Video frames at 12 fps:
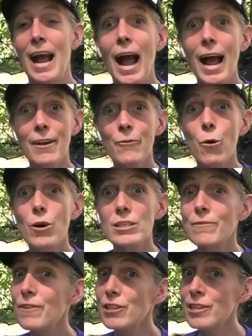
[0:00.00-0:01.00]
And of
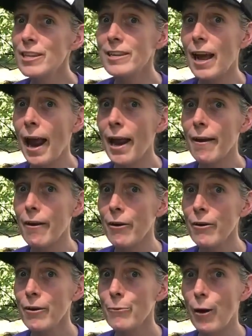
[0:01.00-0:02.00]
course, fish need
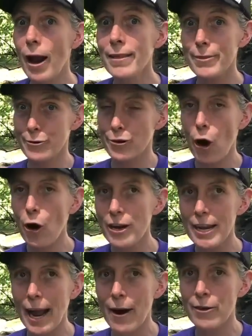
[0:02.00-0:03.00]
air, right? There's
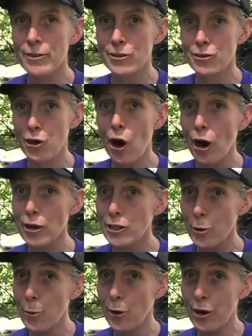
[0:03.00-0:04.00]
already air in the jar,
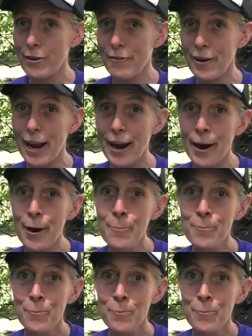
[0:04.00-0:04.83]
so we're good for air.